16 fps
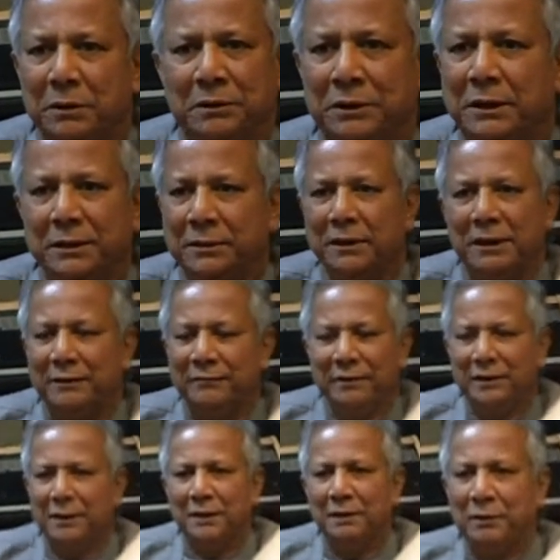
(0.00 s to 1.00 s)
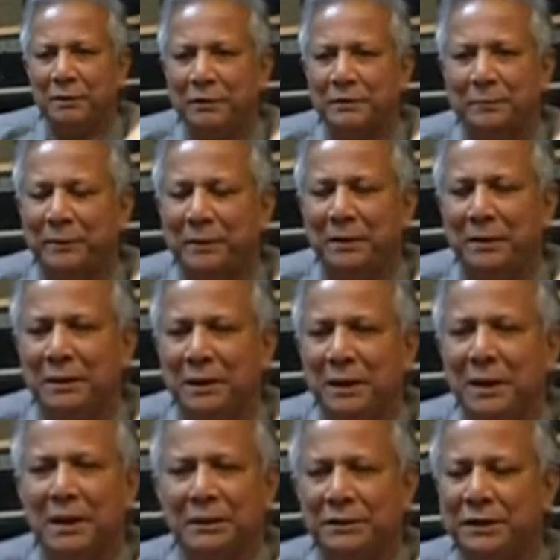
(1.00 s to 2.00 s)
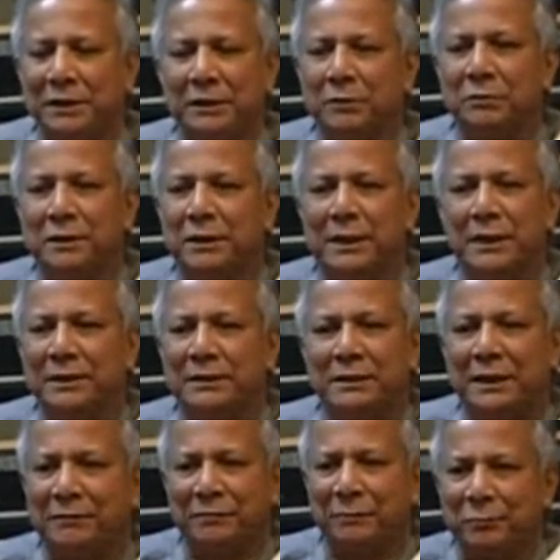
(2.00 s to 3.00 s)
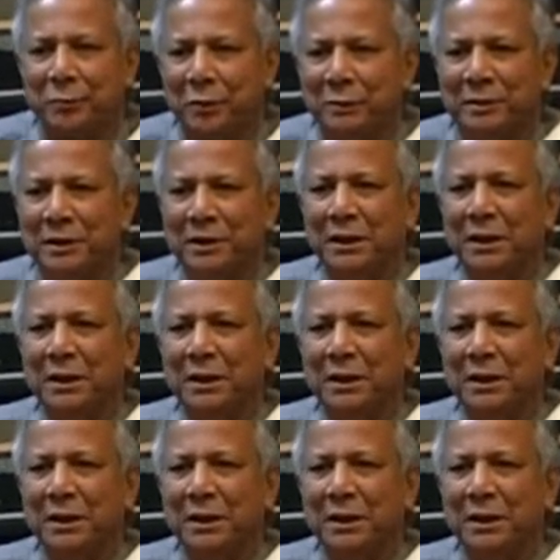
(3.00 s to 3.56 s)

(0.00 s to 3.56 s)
She doesn't have anything independently. She cannot create a self-employment.